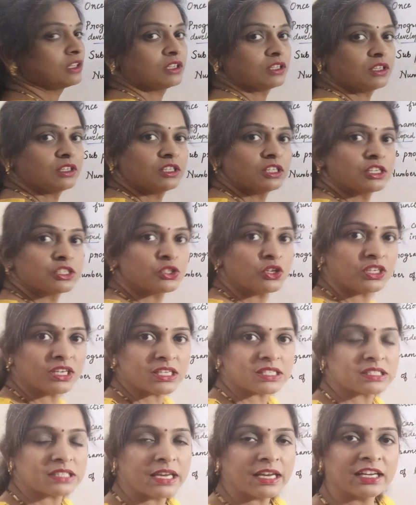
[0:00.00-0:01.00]
So it is
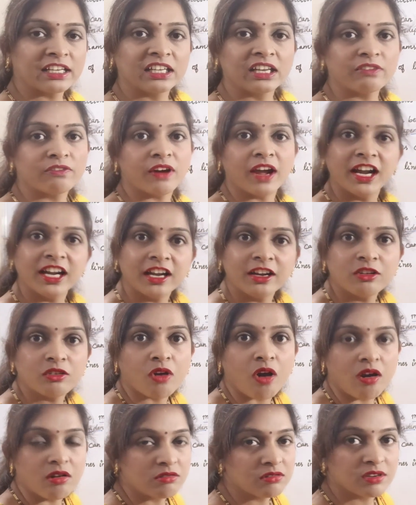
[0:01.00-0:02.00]
like divide and
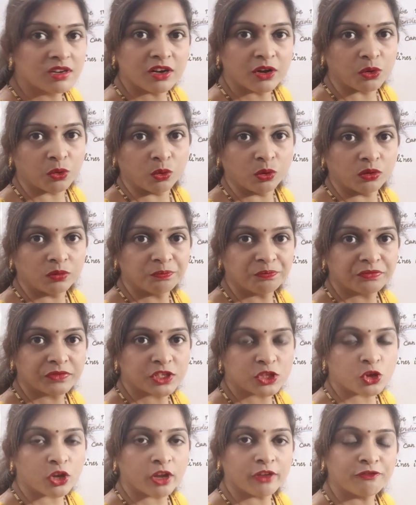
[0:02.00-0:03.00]
conquer rule. So
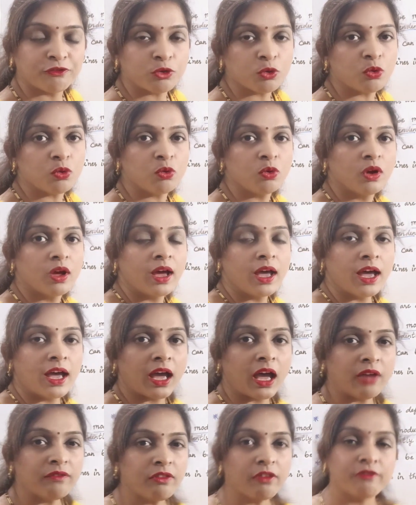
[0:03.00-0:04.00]
if you have
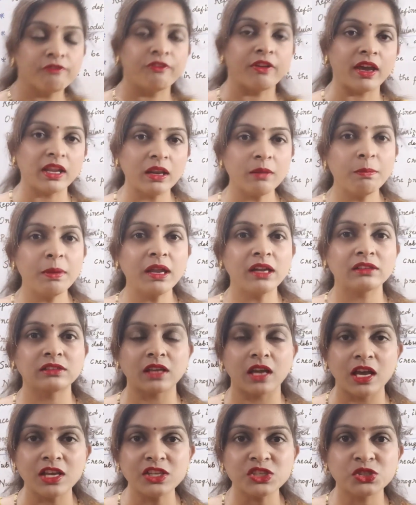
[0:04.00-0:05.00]
a very big
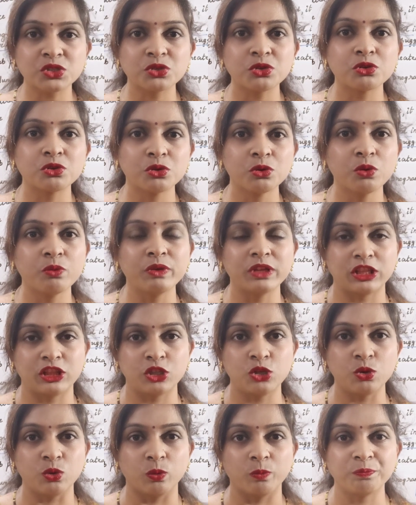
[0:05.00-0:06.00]
task to do with
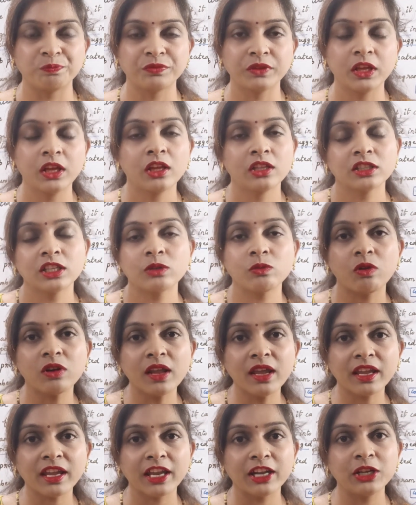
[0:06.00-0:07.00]
you, then what I
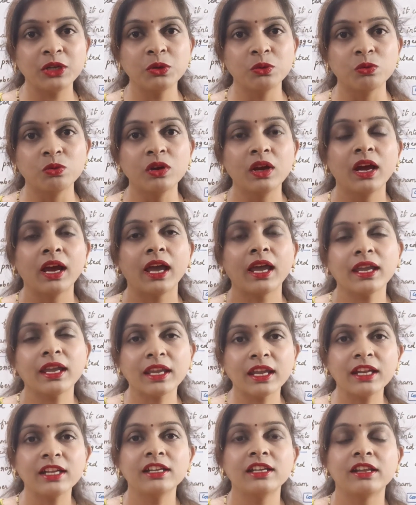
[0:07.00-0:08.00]
can do, I can
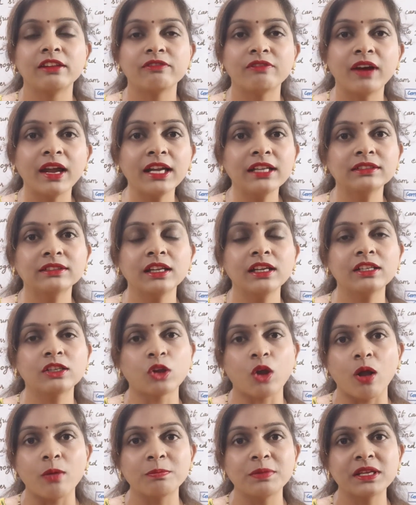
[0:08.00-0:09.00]
divide that
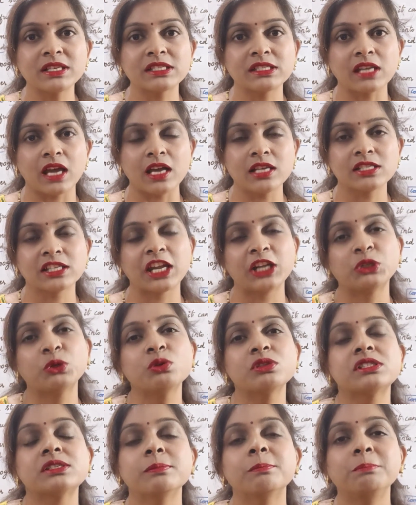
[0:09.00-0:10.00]
complex task into
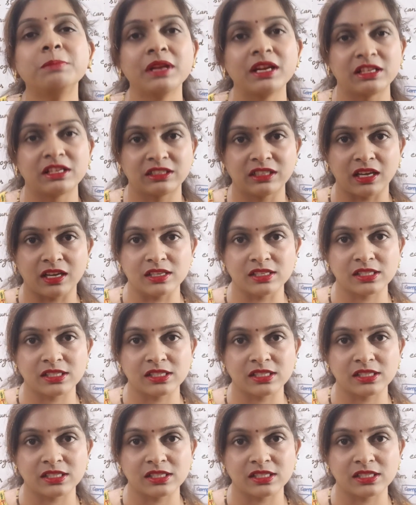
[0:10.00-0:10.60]
simpler tasks